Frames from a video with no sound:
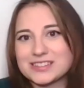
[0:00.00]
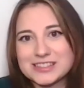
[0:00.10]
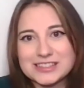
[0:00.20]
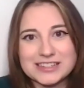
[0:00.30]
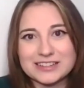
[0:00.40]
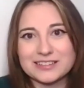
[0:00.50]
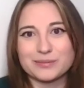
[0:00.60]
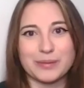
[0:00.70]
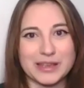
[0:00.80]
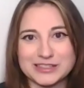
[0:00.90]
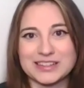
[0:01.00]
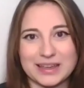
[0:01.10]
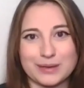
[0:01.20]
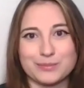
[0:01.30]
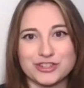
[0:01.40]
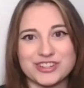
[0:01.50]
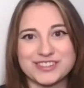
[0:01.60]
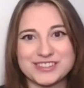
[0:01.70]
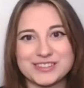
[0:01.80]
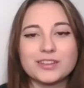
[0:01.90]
still basic images.